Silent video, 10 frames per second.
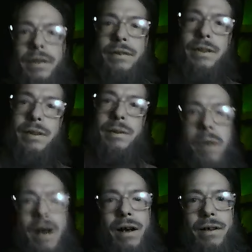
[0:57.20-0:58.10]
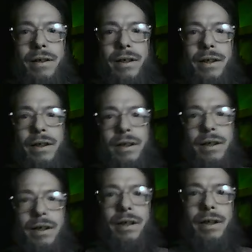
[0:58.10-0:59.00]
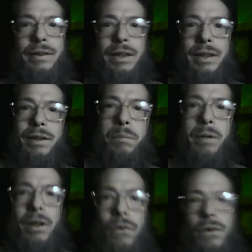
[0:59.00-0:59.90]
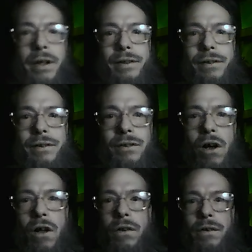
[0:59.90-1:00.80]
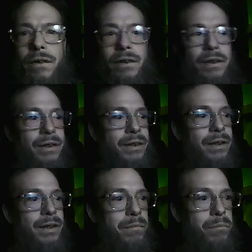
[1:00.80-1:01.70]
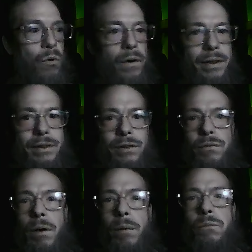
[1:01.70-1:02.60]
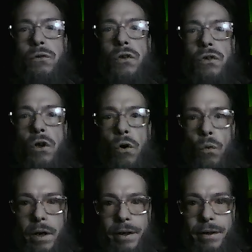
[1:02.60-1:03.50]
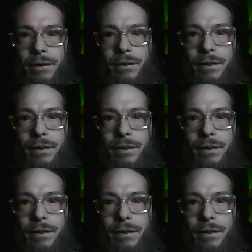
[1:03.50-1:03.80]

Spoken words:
This bug in the ubiquity installer points grub to nowhere,